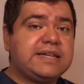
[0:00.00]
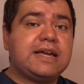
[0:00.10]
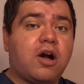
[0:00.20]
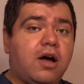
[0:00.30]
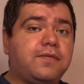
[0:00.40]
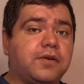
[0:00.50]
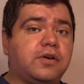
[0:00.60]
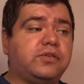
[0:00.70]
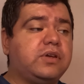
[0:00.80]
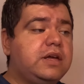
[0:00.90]

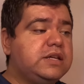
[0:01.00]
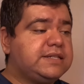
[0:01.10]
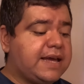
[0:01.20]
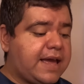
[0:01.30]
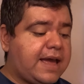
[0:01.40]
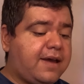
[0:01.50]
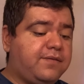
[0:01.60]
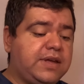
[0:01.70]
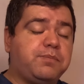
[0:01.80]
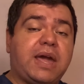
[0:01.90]
offers to
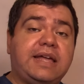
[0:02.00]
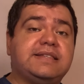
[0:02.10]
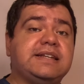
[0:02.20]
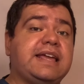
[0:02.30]
have it painted